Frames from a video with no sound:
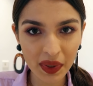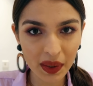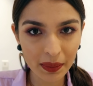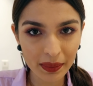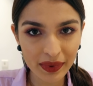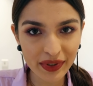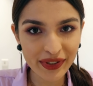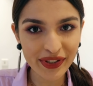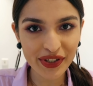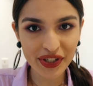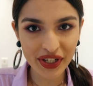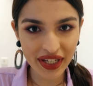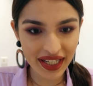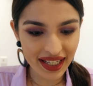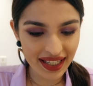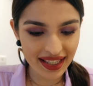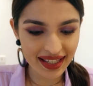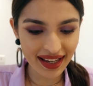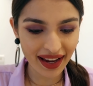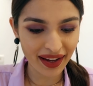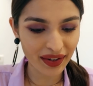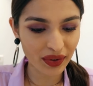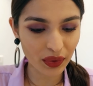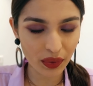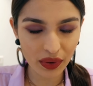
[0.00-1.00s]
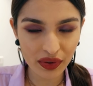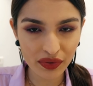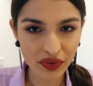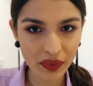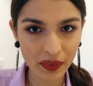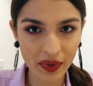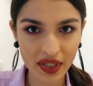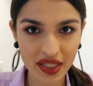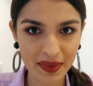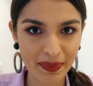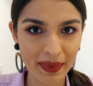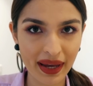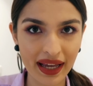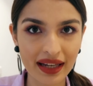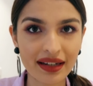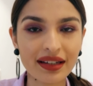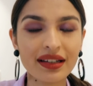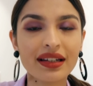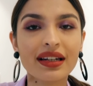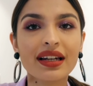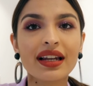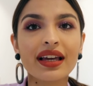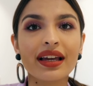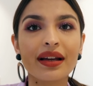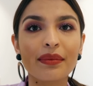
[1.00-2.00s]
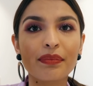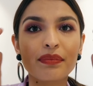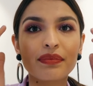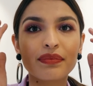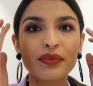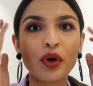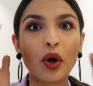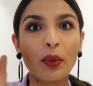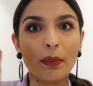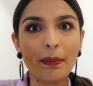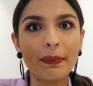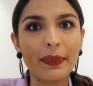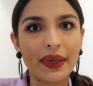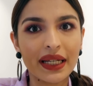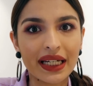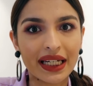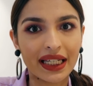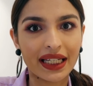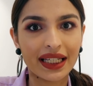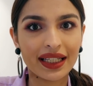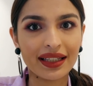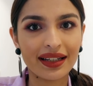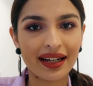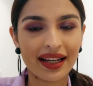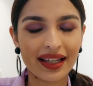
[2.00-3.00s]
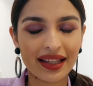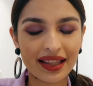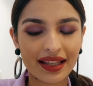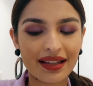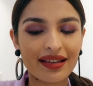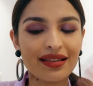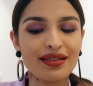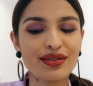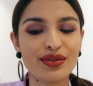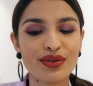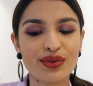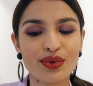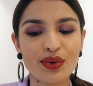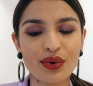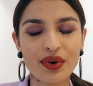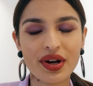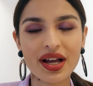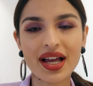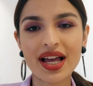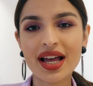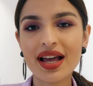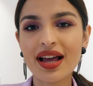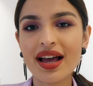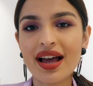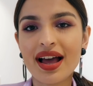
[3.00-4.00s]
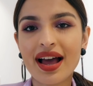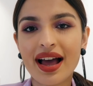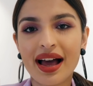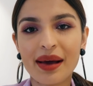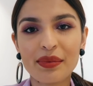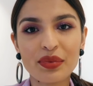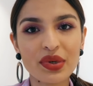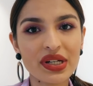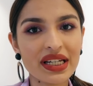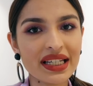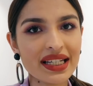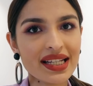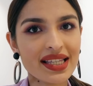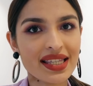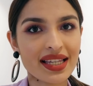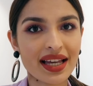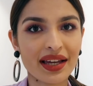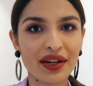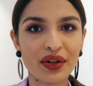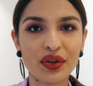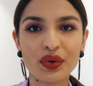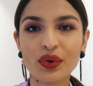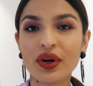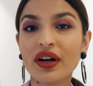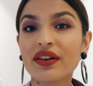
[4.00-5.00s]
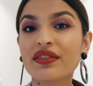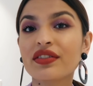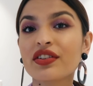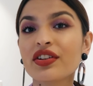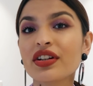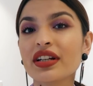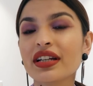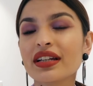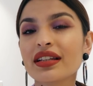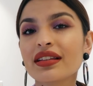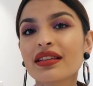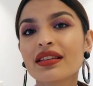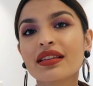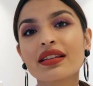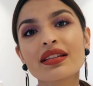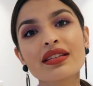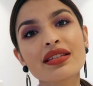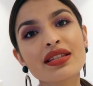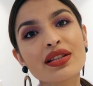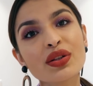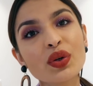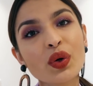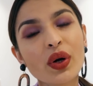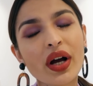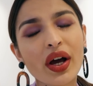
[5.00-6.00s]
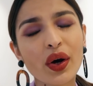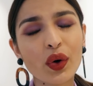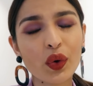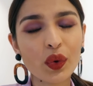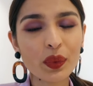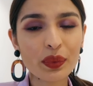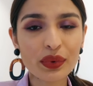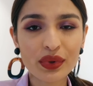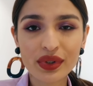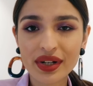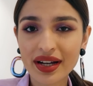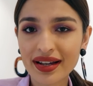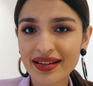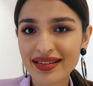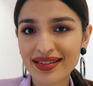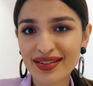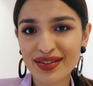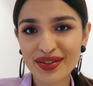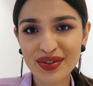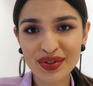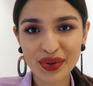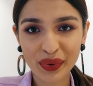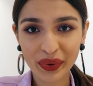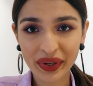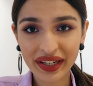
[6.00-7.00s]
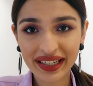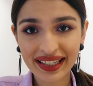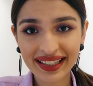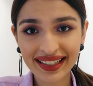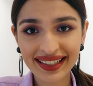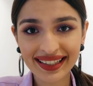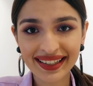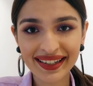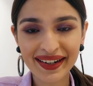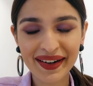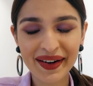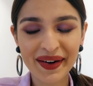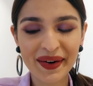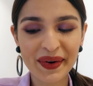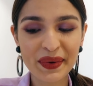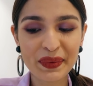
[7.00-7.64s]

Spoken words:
purple shades at all from this palette like properly like this. So I'm really excited to have created this look. I hope you guys enjoyed it.